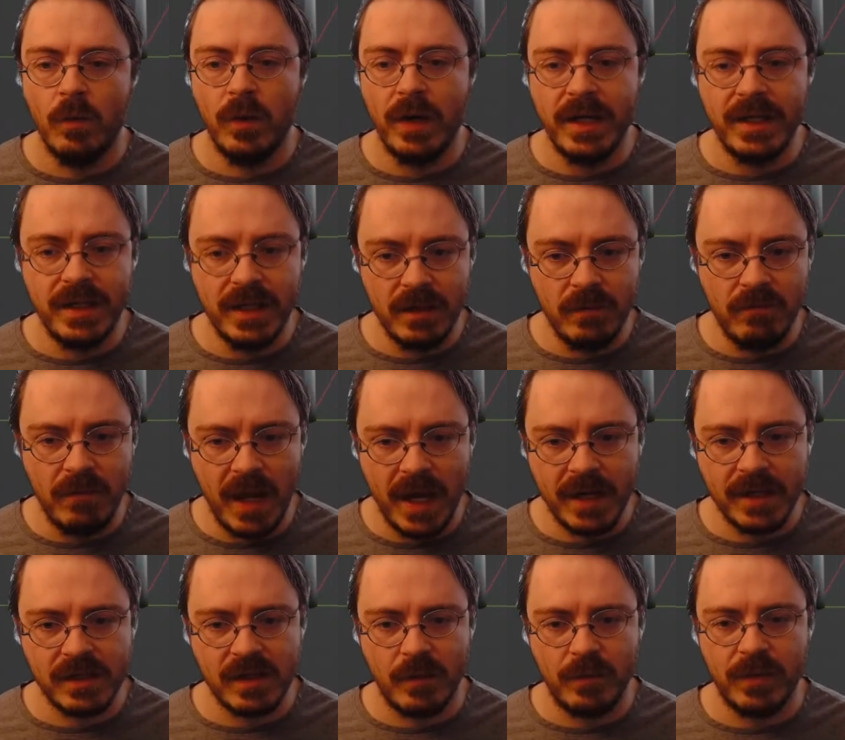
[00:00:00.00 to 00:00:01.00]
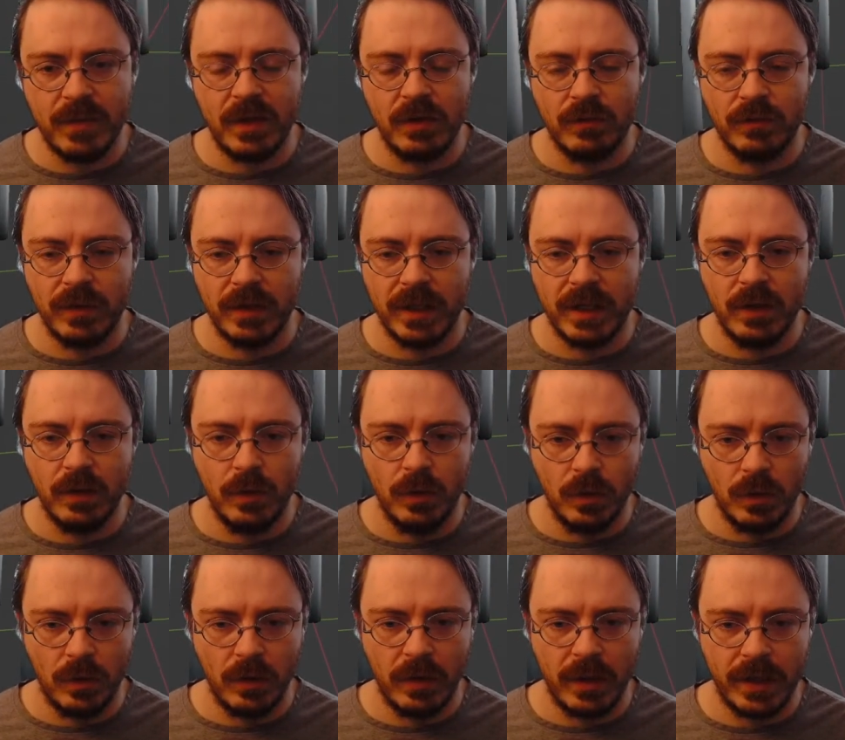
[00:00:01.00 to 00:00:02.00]
we did make something really
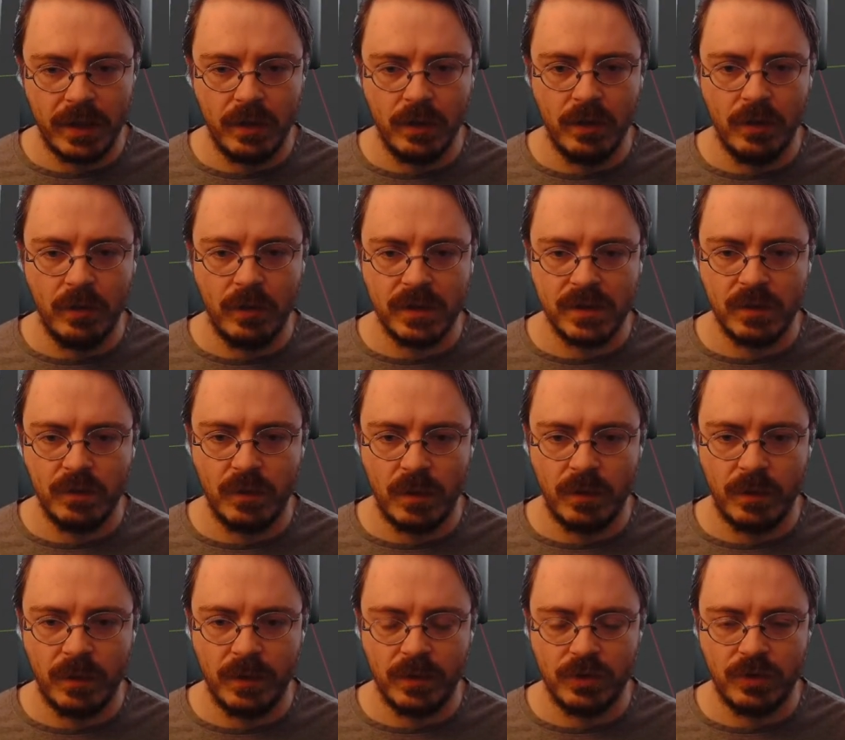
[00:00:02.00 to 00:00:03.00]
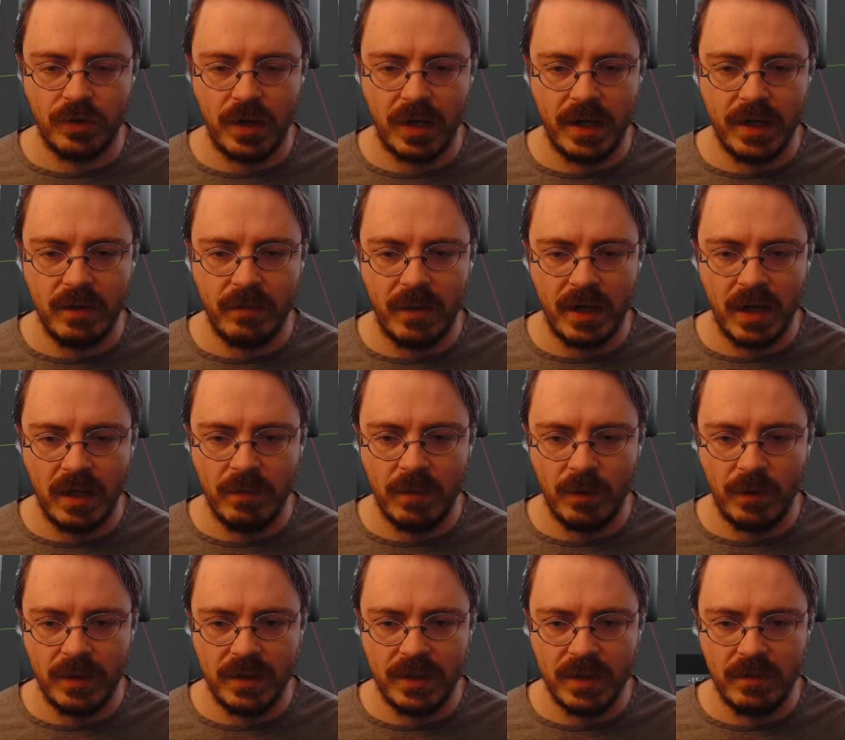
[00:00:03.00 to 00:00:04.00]
cool. I know it wasn't what we were trying to make,
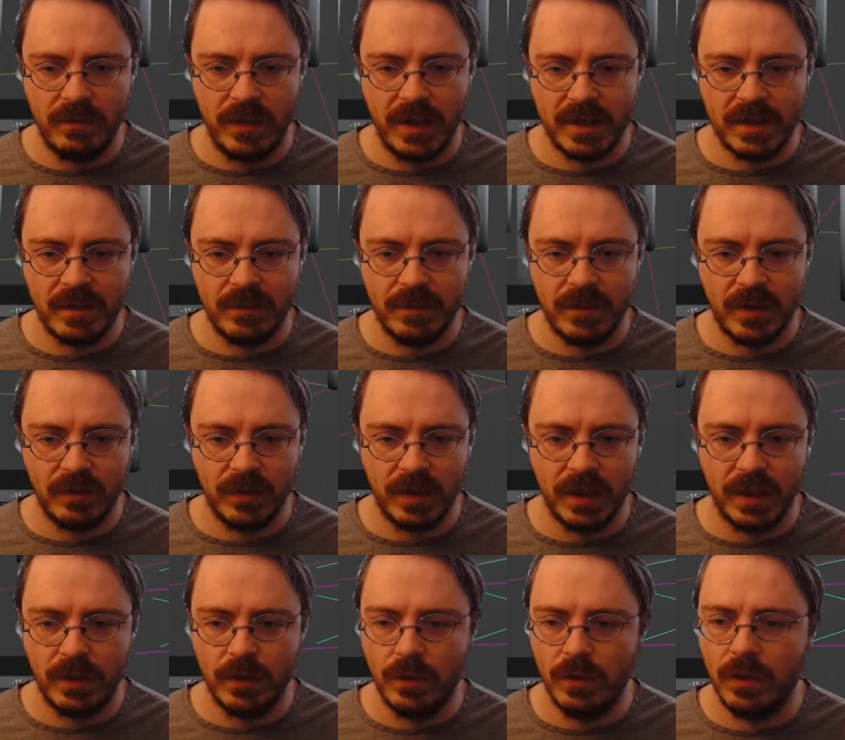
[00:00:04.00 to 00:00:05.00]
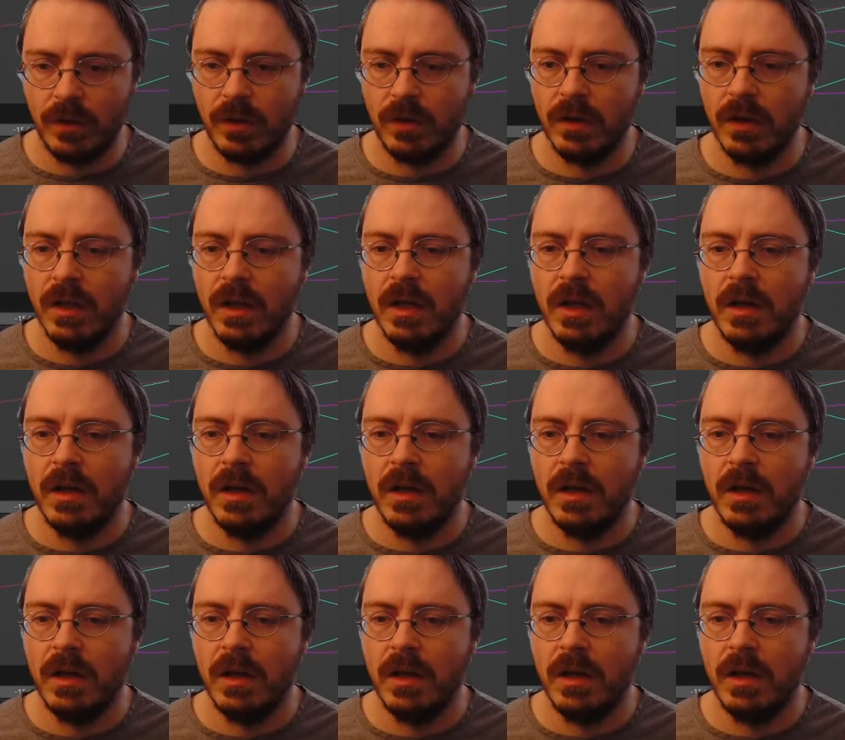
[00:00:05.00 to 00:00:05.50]
but we did make something really cool.